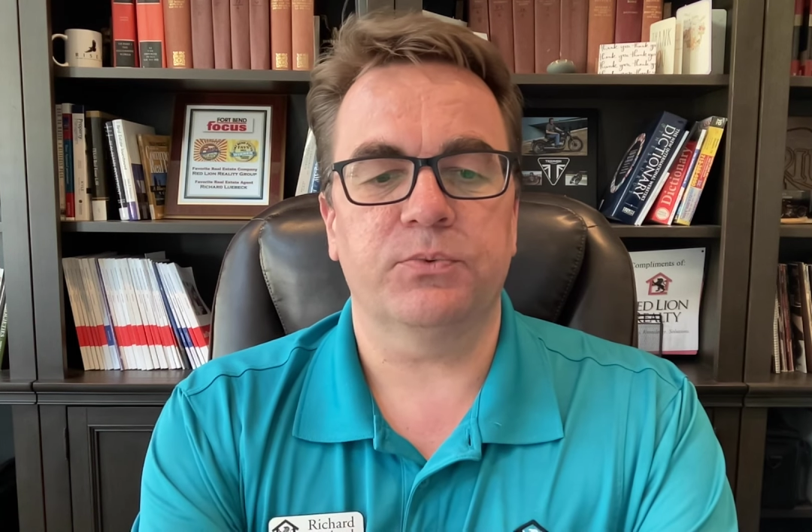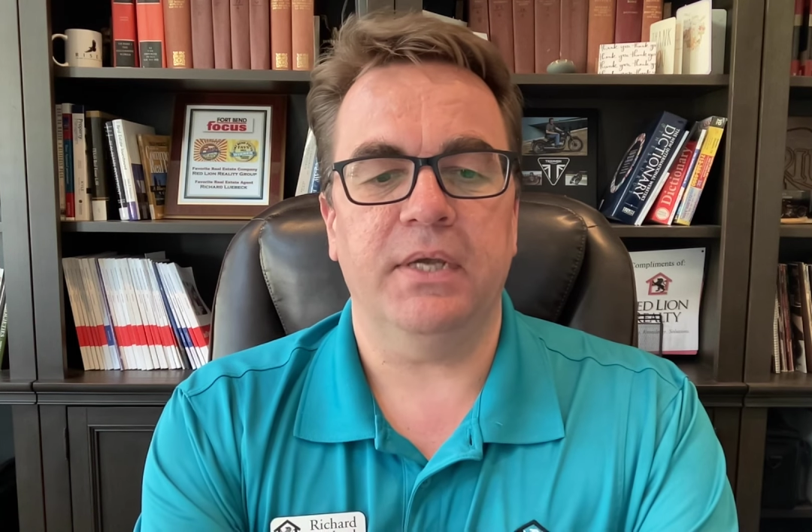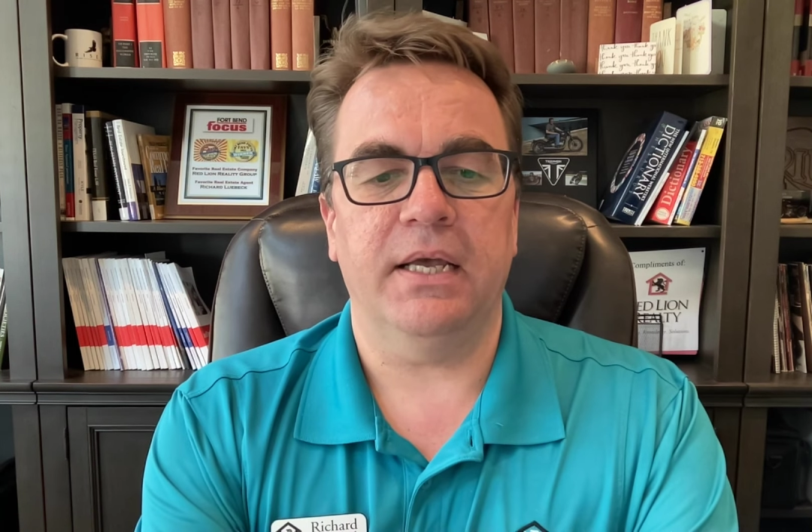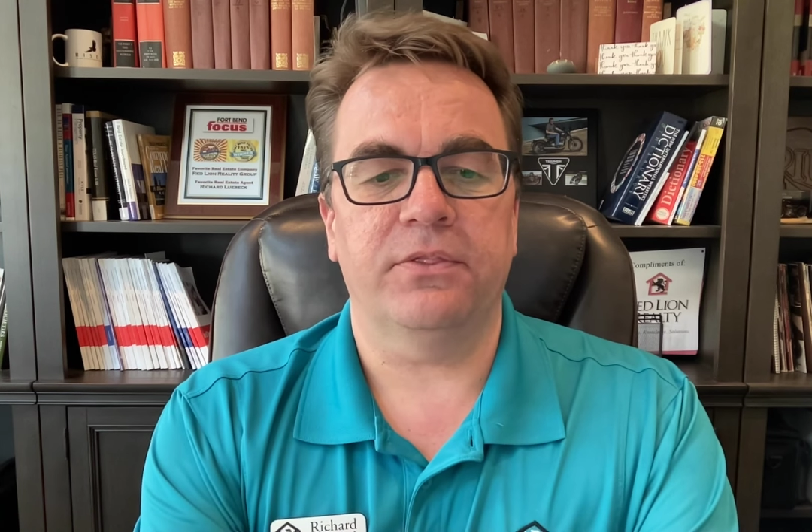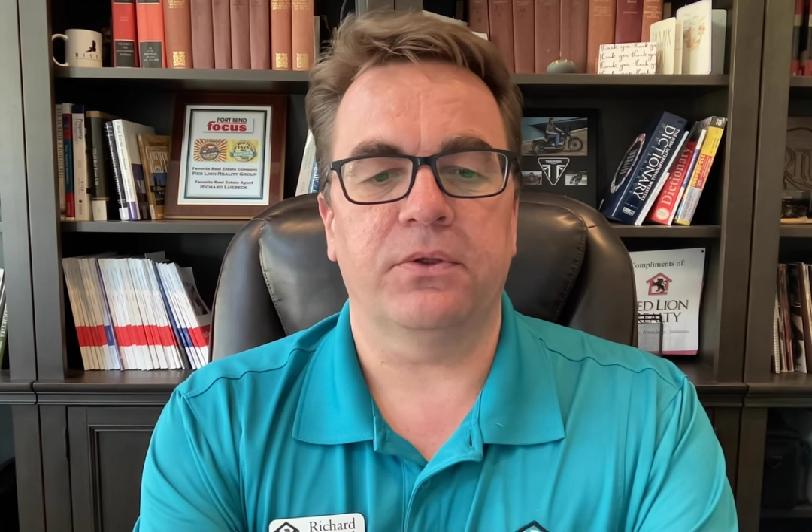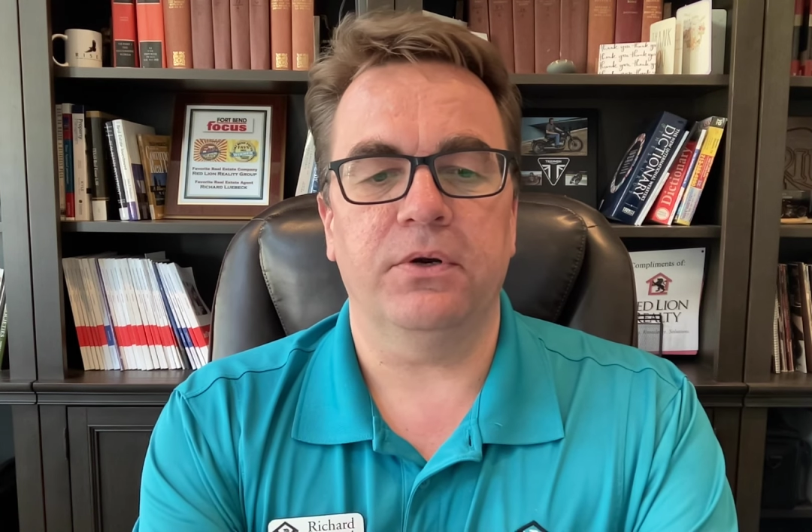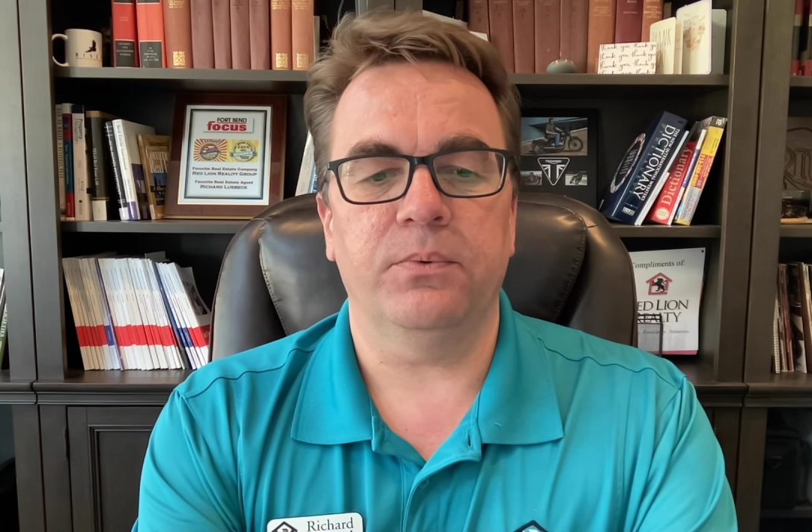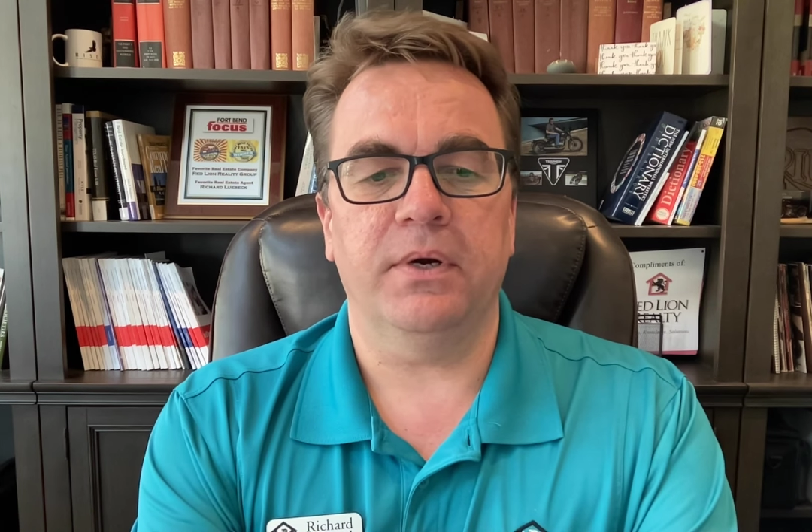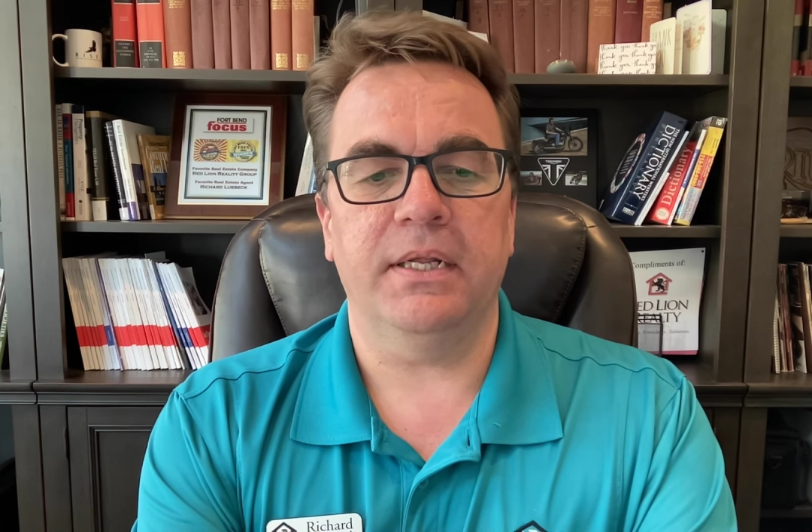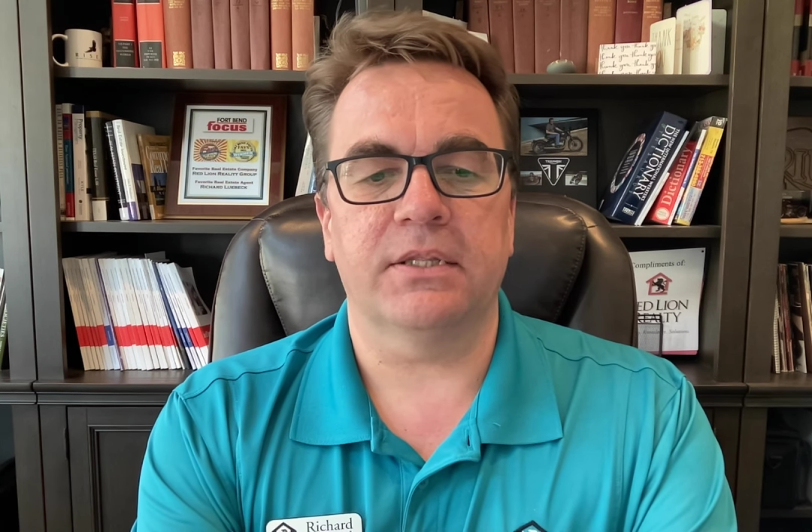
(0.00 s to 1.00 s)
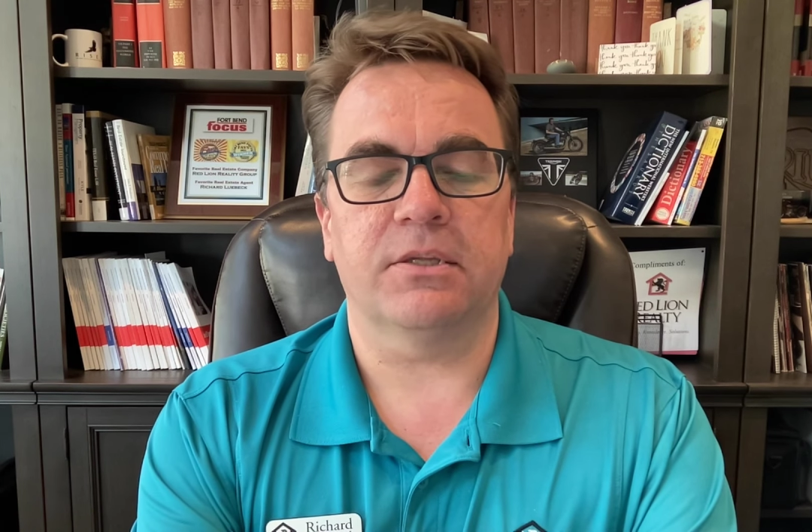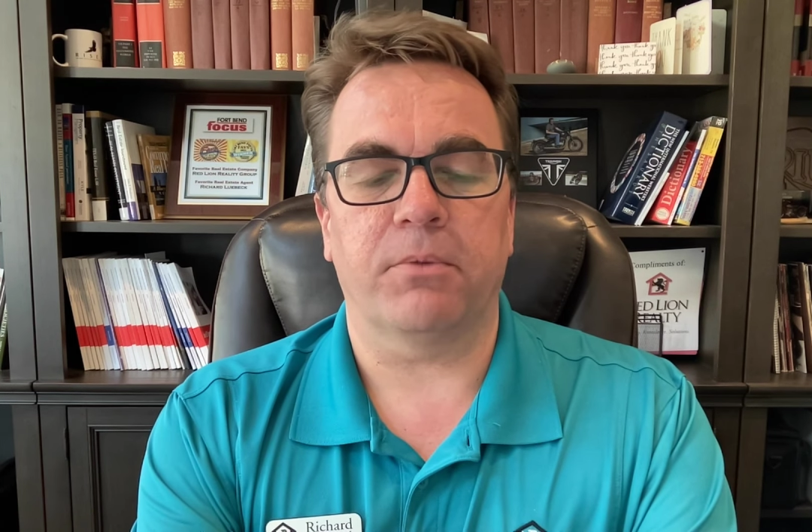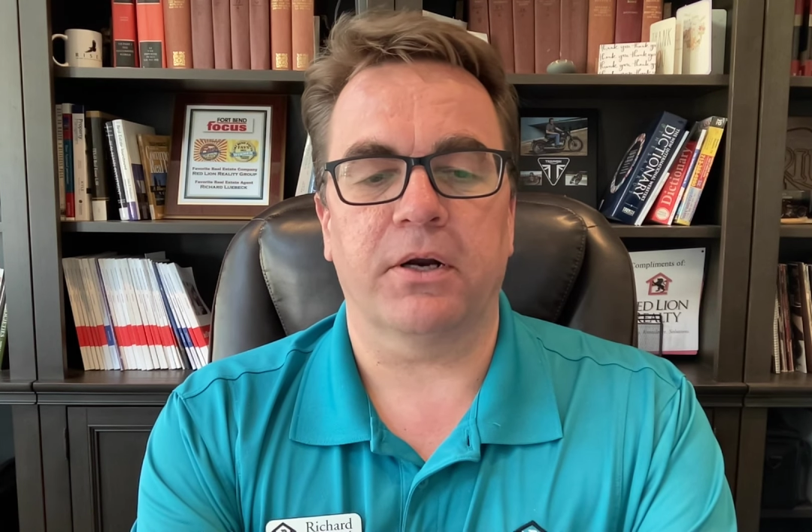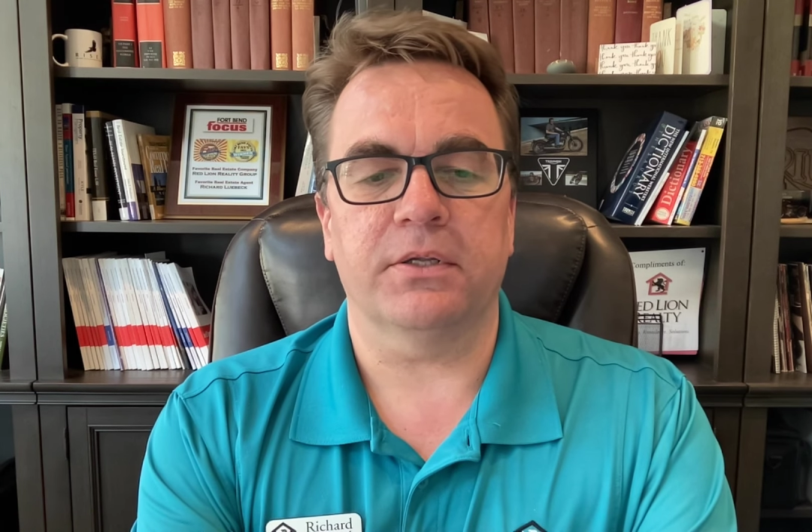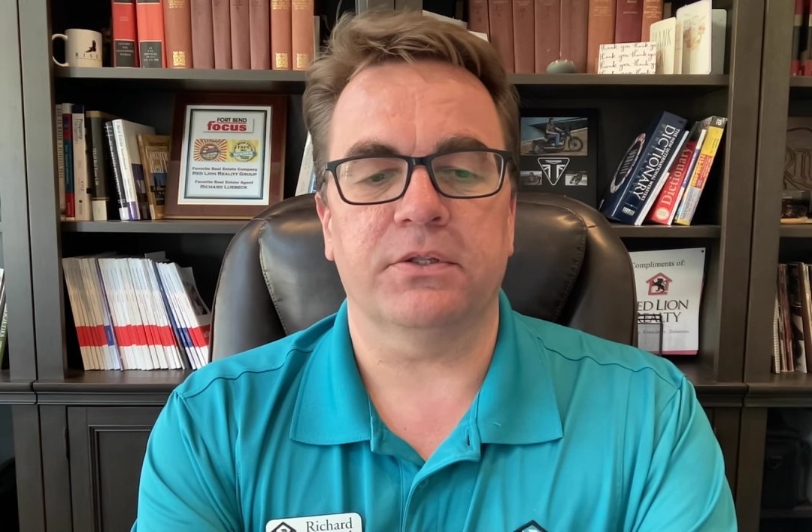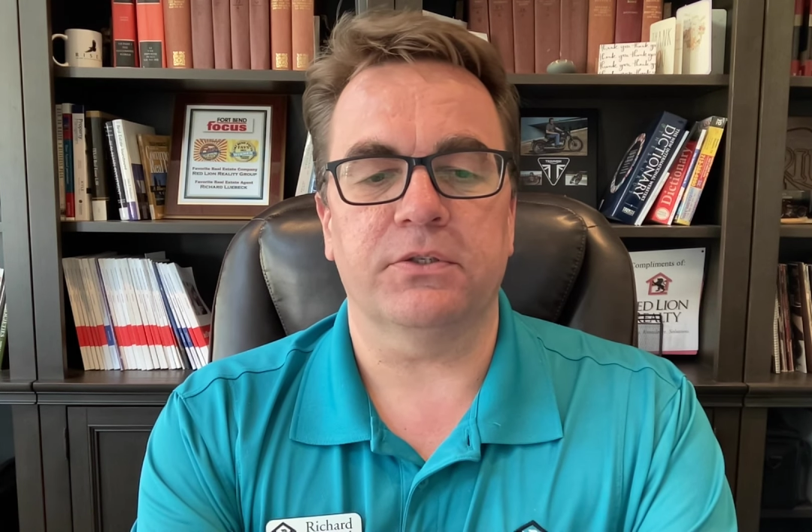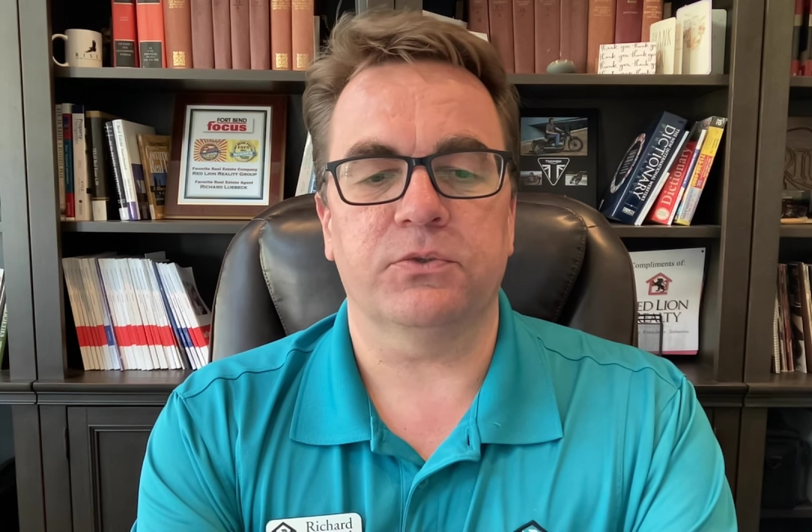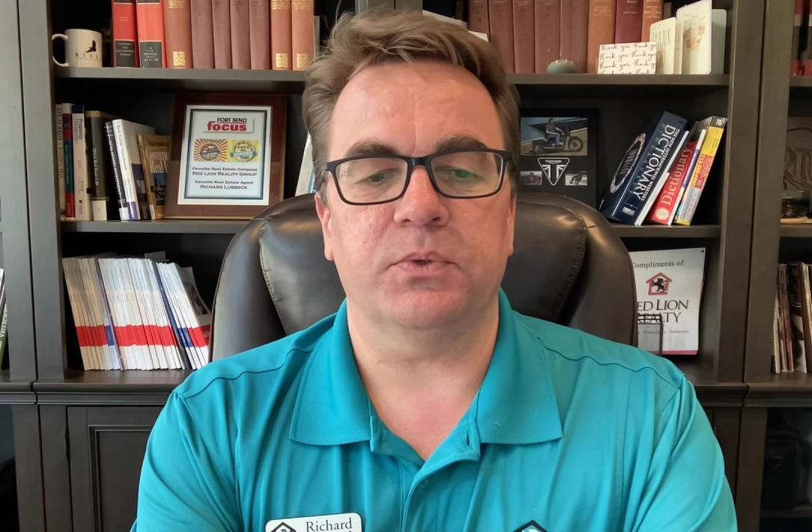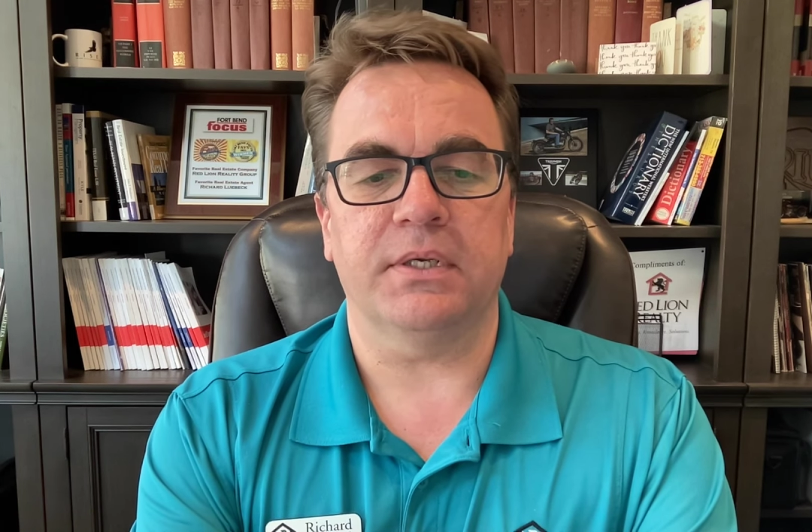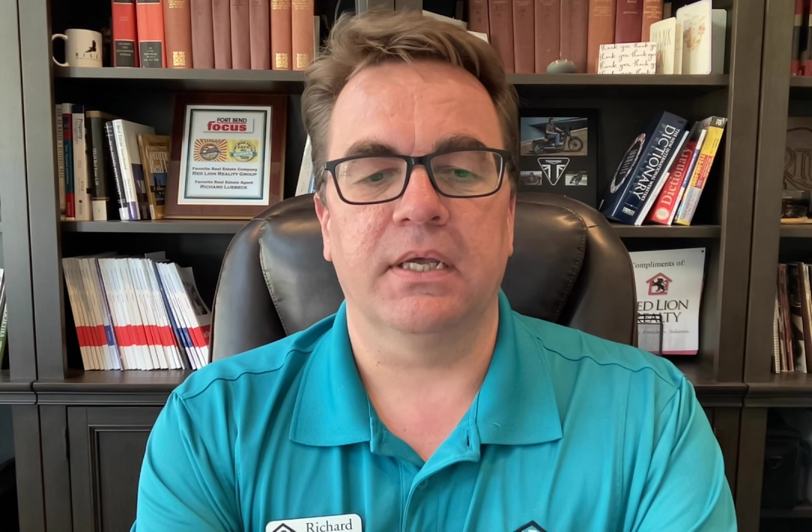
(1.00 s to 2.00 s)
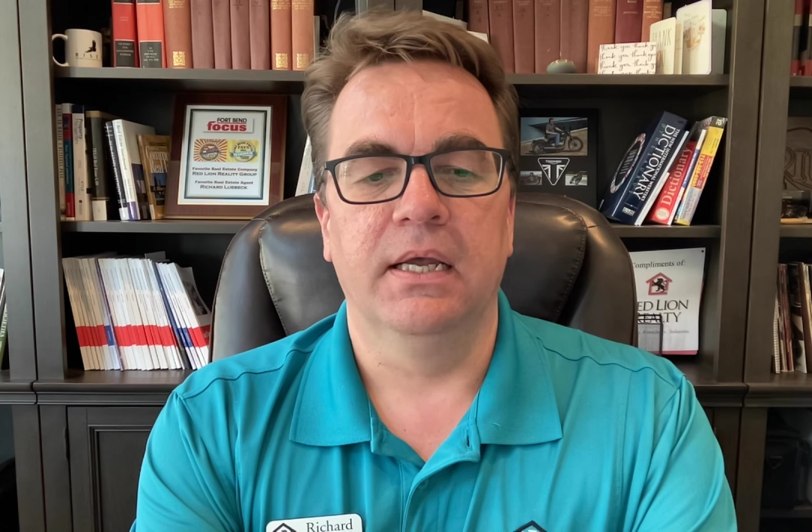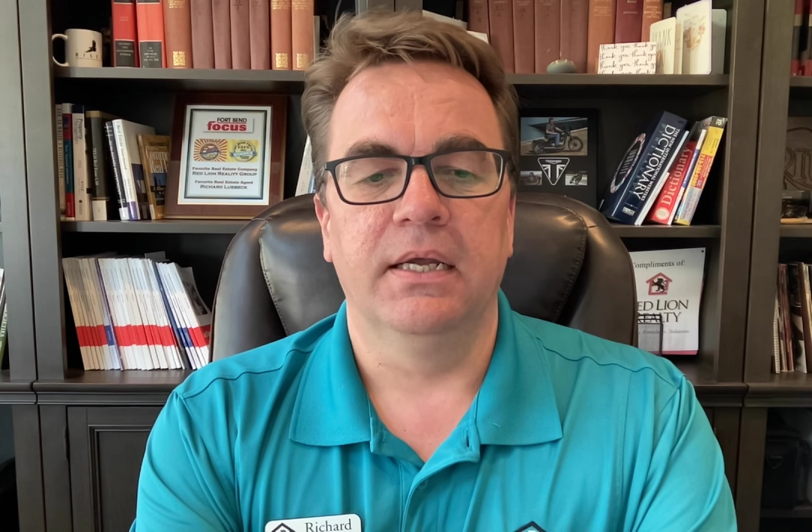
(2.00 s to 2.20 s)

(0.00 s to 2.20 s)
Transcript: we had 31 hit the market this week.